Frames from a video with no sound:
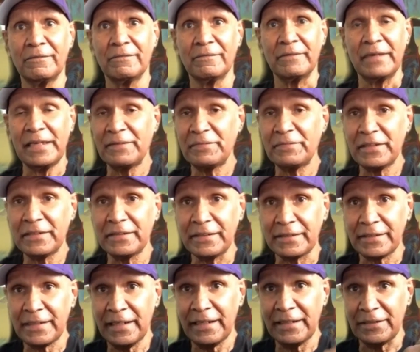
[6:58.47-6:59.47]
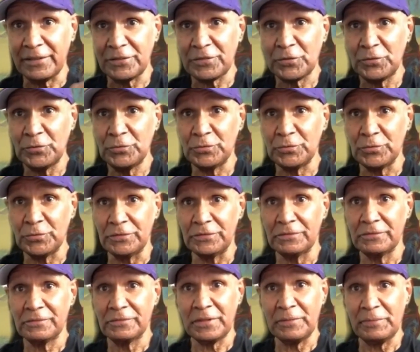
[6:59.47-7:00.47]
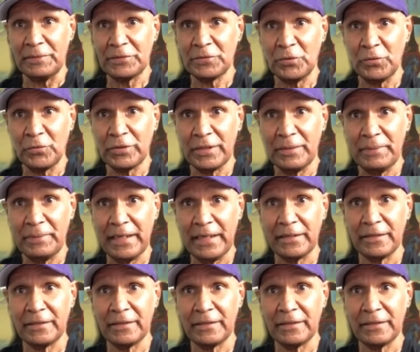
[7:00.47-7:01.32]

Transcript: Even in the car to school, she'd be talking about